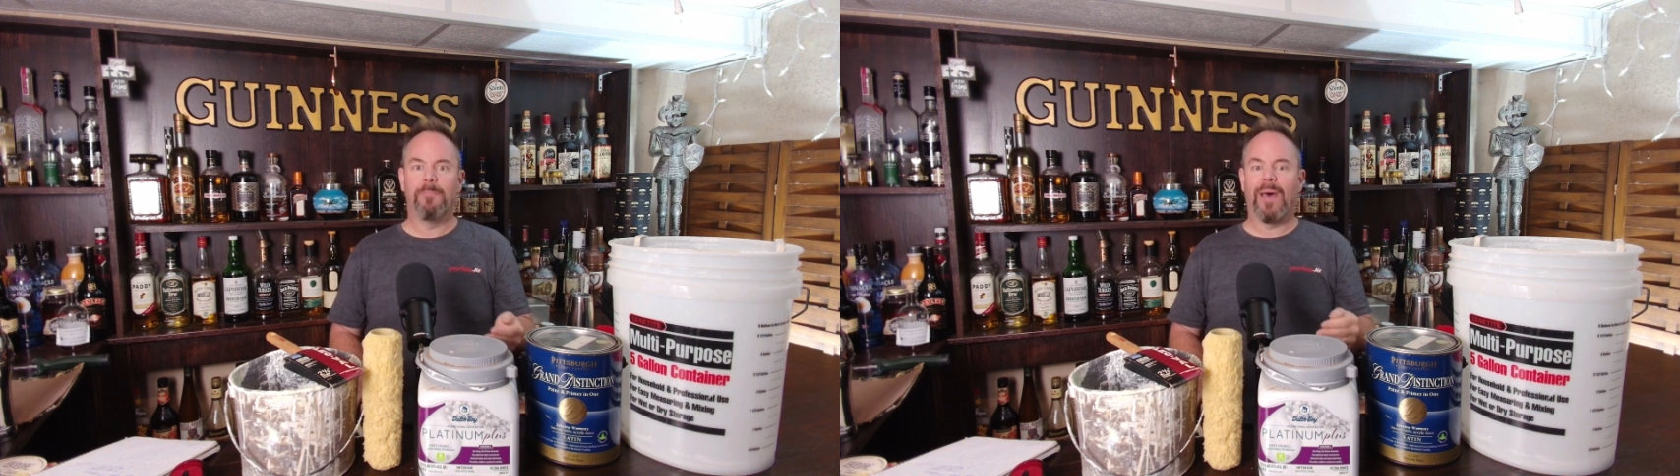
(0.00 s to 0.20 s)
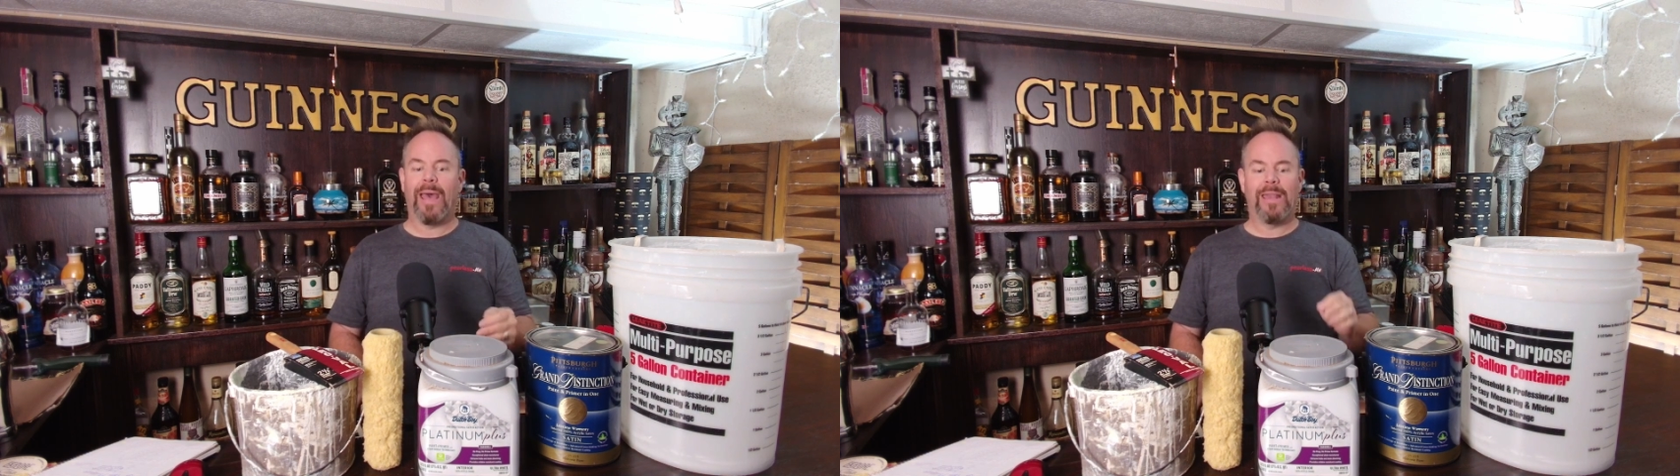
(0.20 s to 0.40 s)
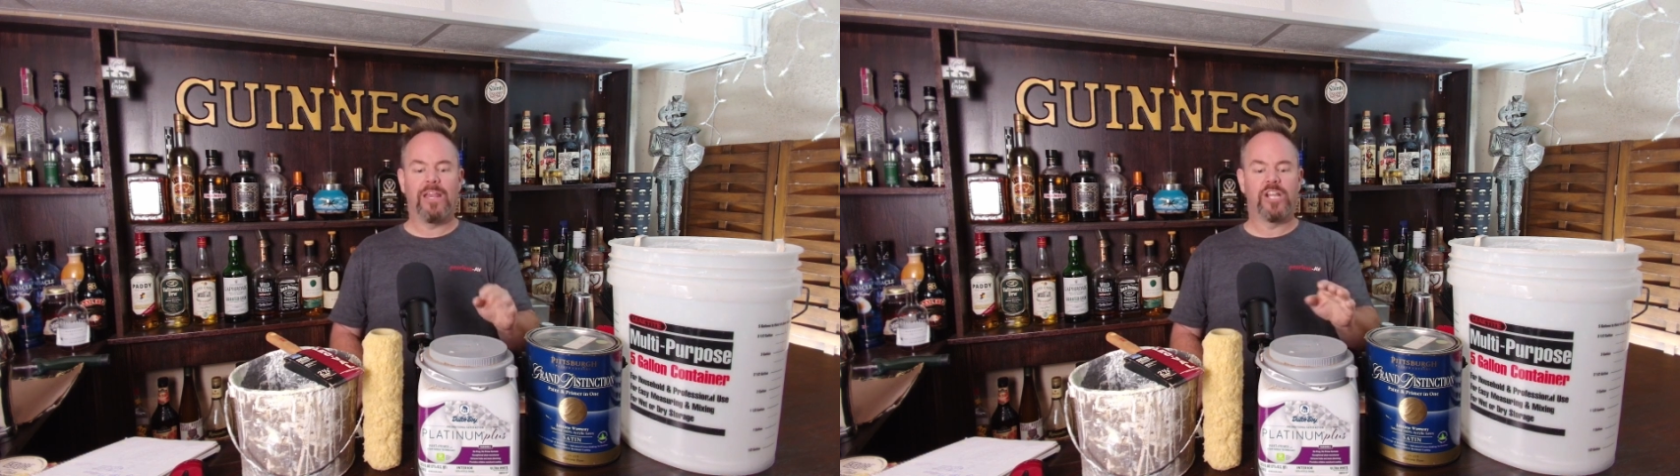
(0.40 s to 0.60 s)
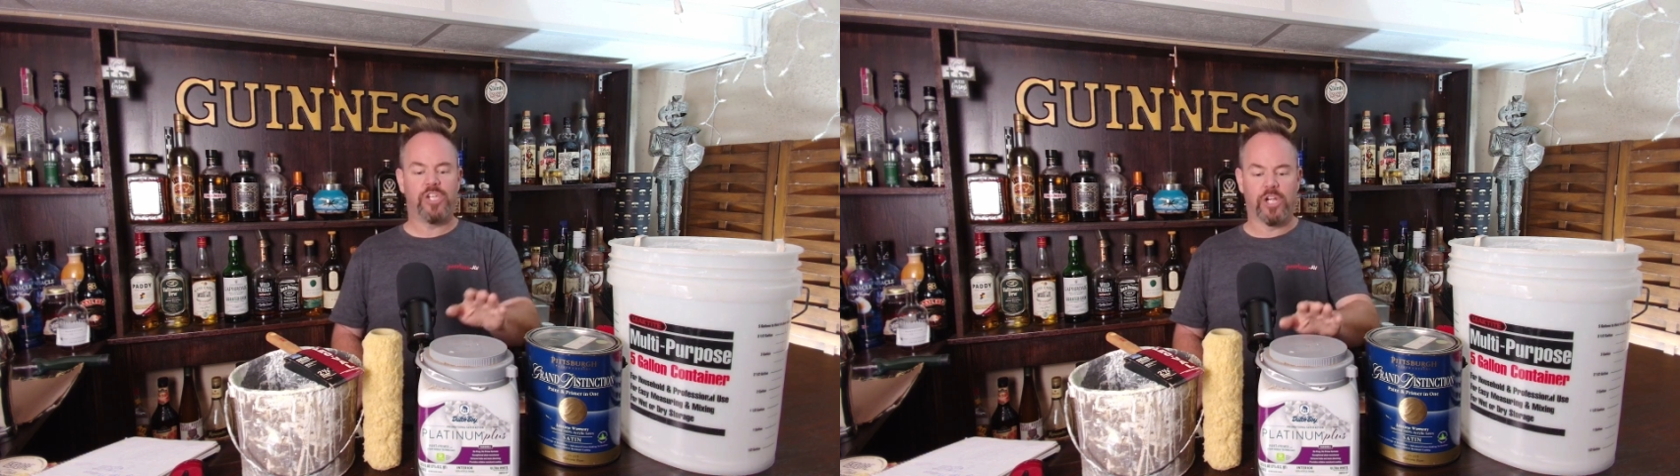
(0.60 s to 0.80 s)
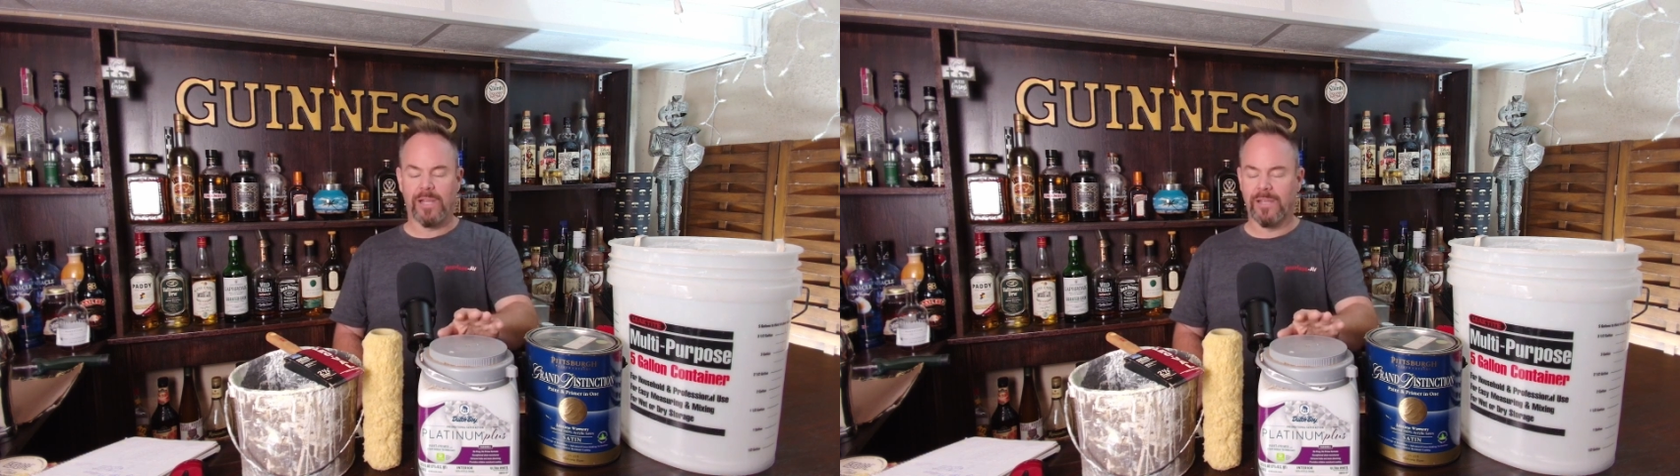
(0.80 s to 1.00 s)
in mind that
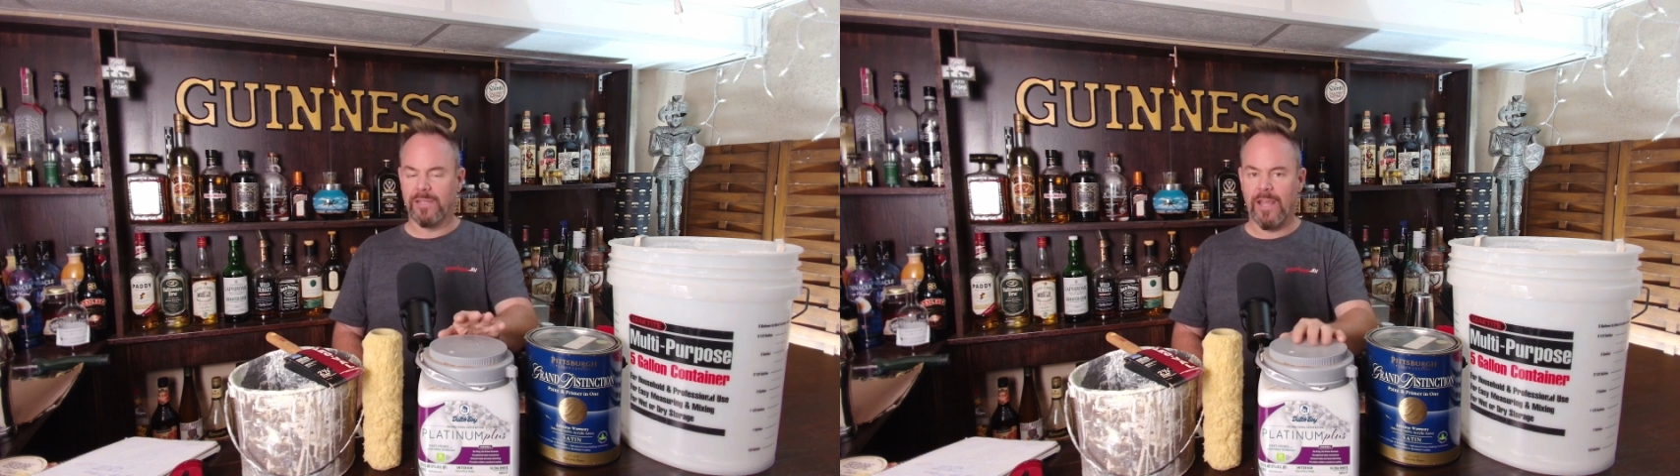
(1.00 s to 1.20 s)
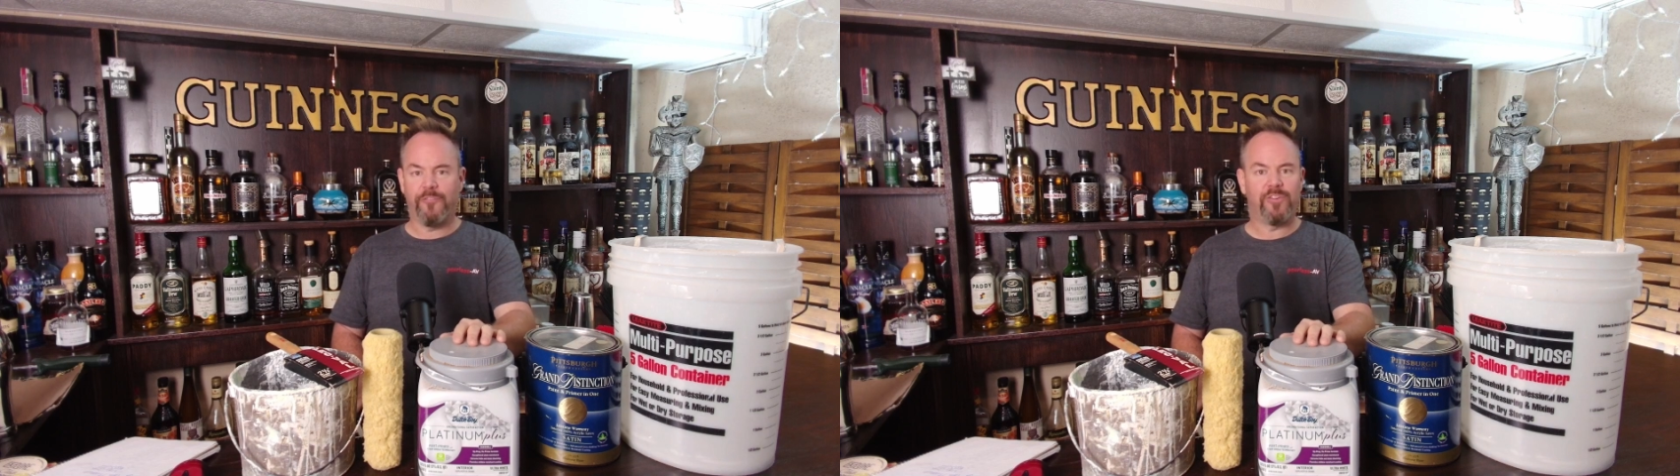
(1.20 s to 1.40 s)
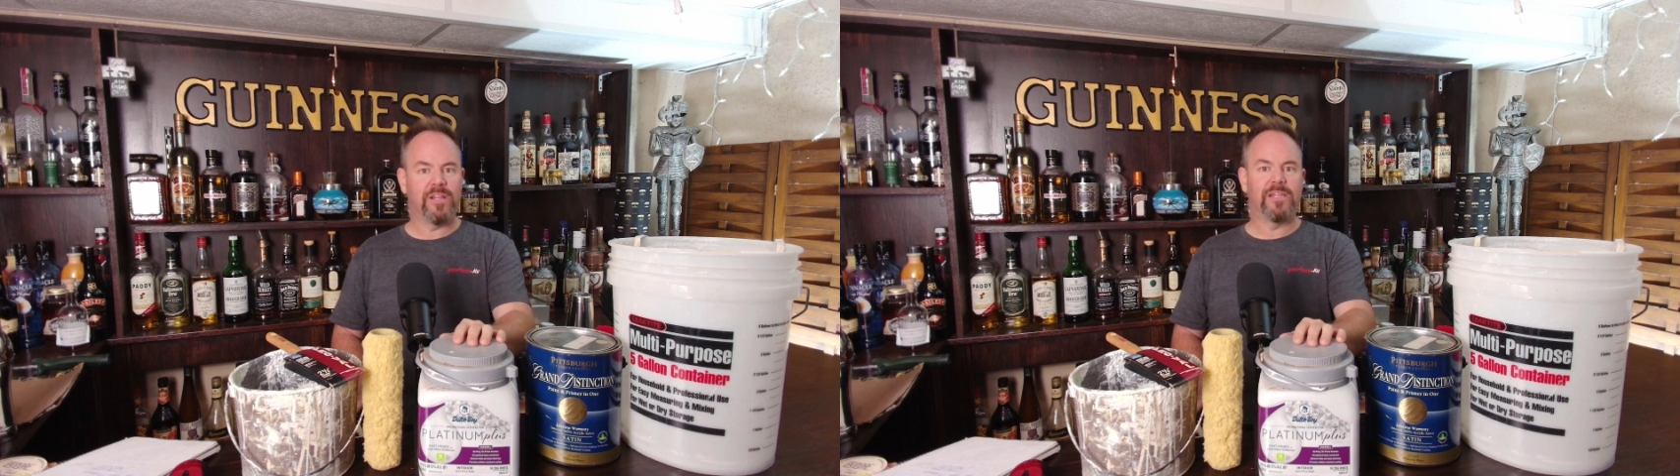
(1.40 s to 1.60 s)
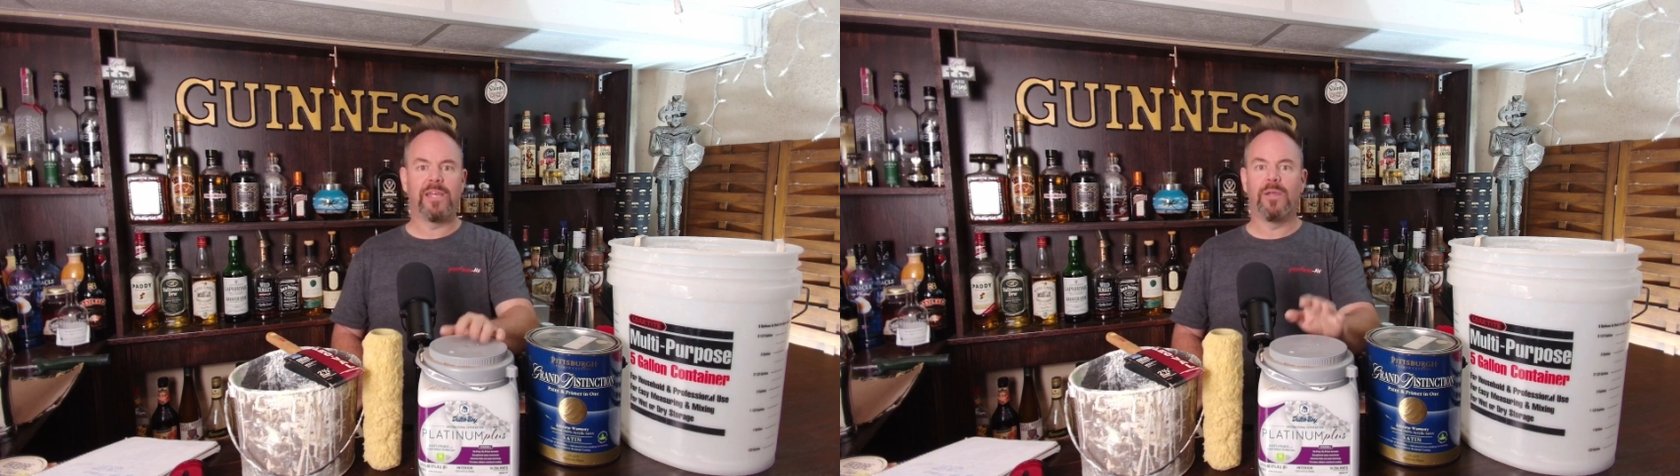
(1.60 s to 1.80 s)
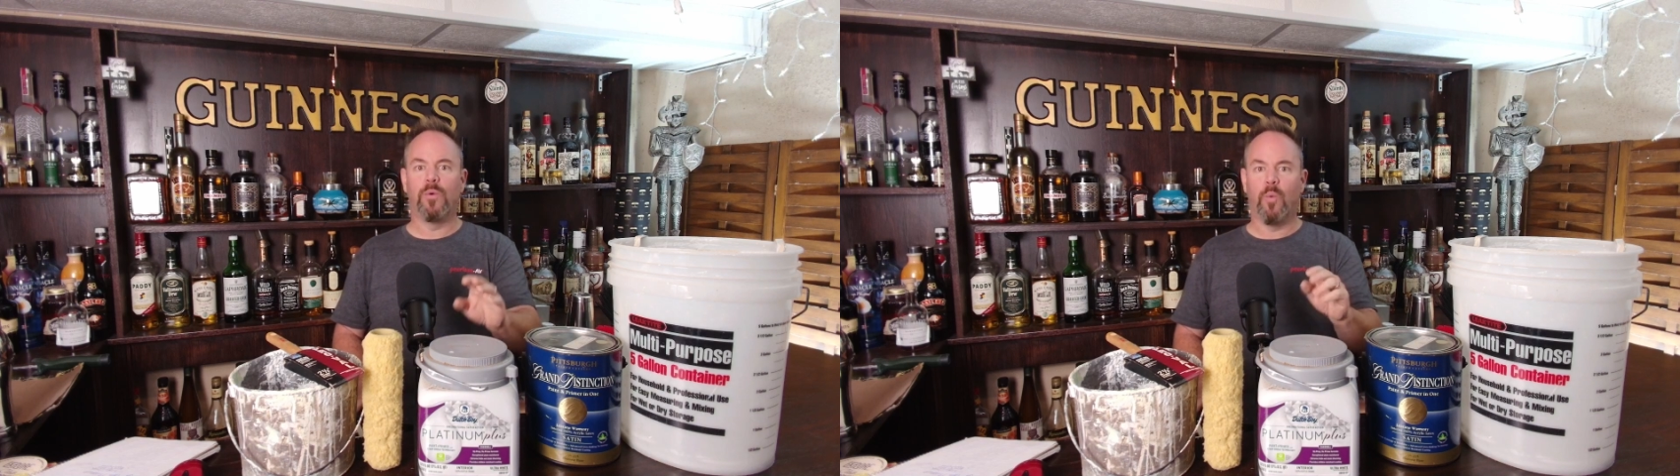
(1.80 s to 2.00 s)
you're going to definitely